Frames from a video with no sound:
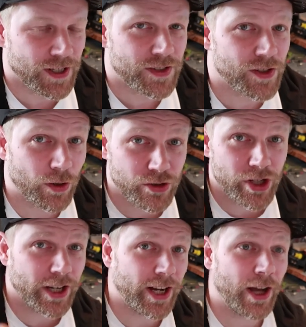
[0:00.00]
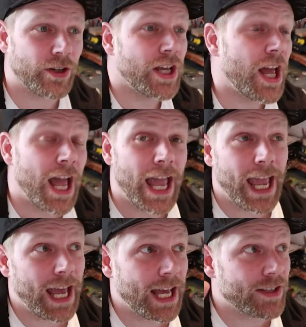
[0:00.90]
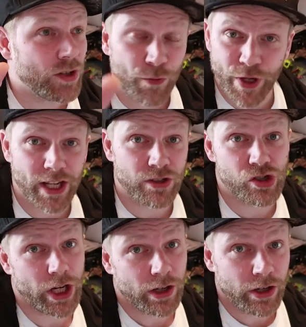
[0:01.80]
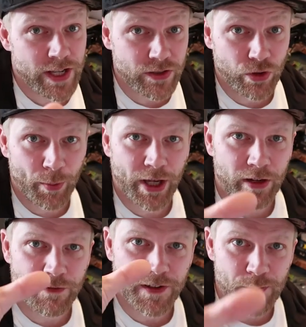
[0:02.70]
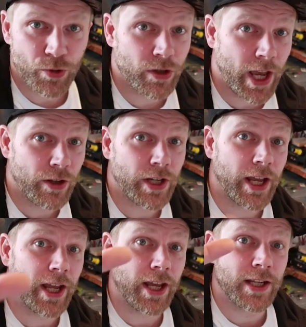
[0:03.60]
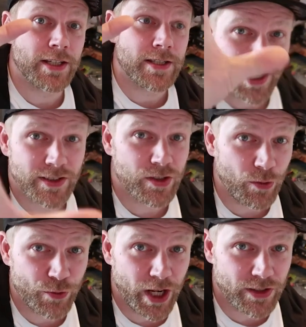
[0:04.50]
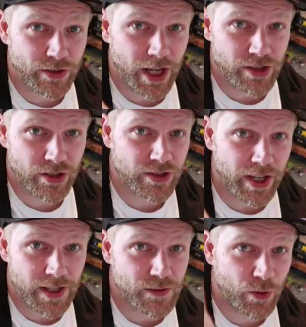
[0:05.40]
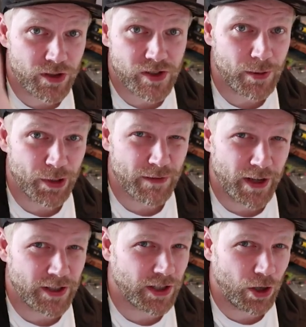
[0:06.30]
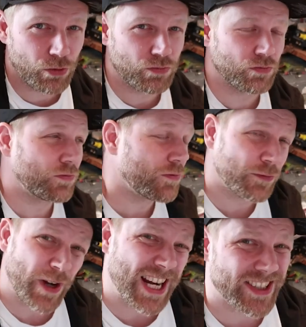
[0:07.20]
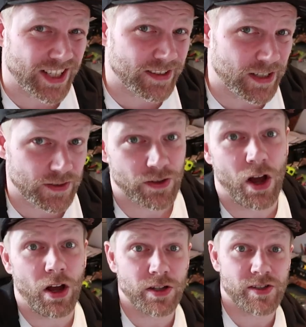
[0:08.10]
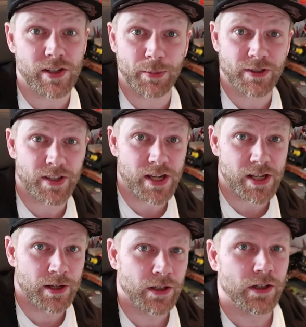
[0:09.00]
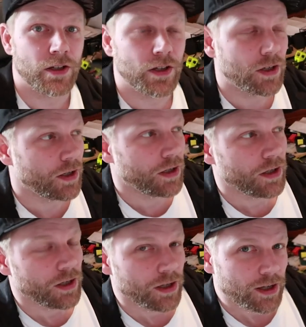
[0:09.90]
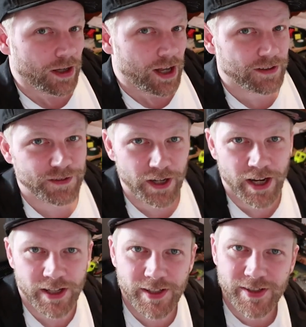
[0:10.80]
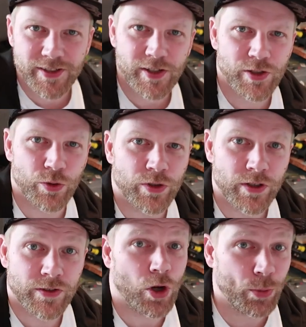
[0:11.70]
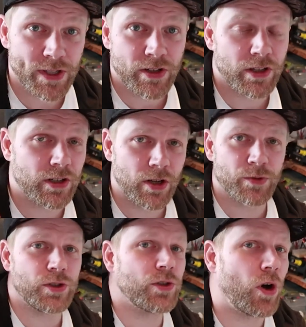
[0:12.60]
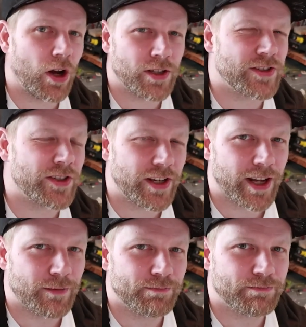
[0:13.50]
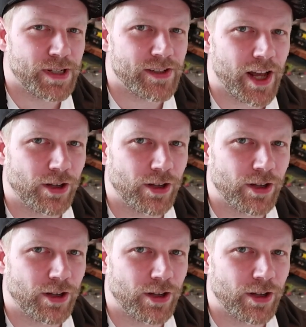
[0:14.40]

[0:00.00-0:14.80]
So, check it out. And don't forget to check out our Instagram account and Facebook account, and don't forget to get your tickets for the CEBIT event, you know, fireside tickets on CEBIT.de. Have fun, see you soon. Toby's gonna come to you on Sunday. Peace